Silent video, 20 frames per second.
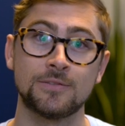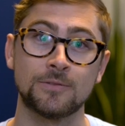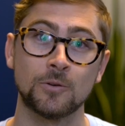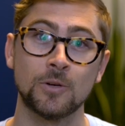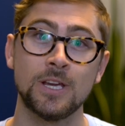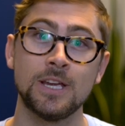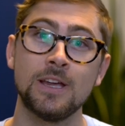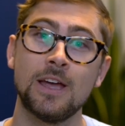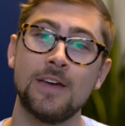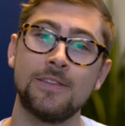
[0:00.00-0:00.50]

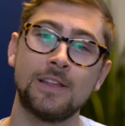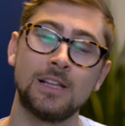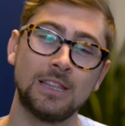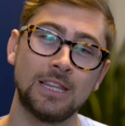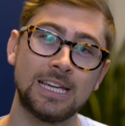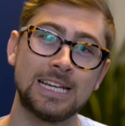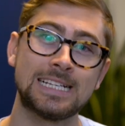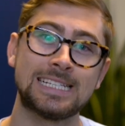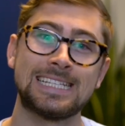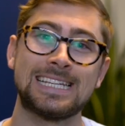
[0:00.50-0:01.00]
free and the
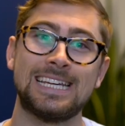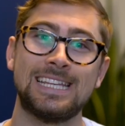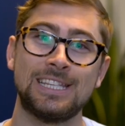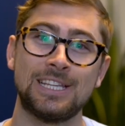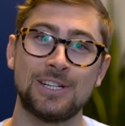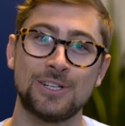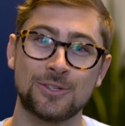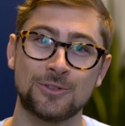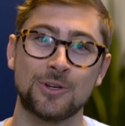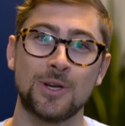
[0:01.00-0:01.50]
link's in the
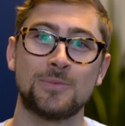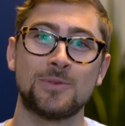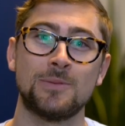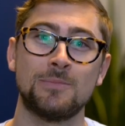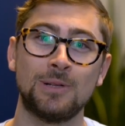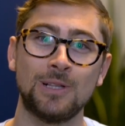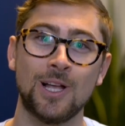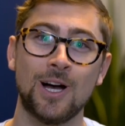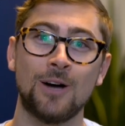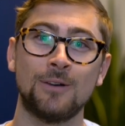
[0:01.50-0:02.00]
description
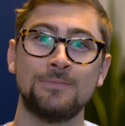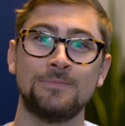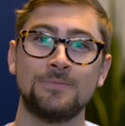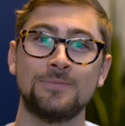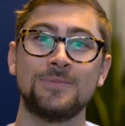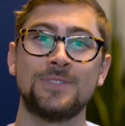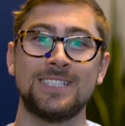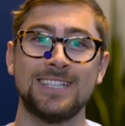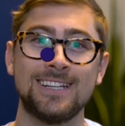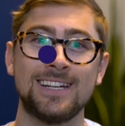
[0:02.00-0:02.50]
below.
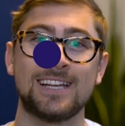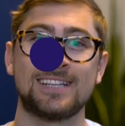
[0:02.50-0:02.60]
See you